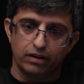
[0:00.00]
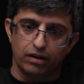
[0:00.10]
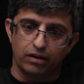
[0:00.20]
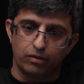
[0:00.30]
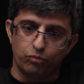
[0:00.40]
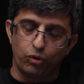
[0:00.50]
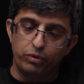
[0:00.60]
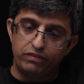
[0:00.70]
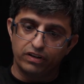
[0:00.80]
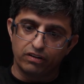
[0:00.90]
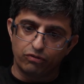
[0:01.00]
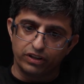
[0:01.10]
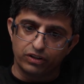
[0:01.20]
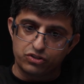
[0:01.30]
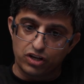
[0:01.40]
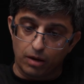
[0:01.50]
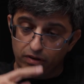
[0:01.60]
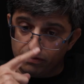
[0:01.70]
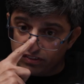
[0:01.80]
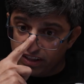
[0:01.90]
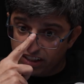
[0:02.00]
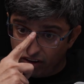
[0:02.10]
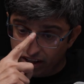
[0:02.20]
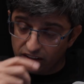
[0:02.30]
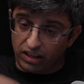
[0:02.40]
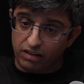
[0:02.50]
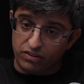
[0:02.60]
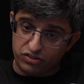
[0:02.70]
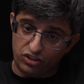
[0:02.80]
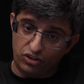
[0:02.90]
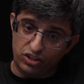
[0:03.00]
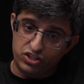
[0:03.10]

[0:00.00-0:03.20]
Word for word: um, what we've done a really good job of is integrating a lot of our security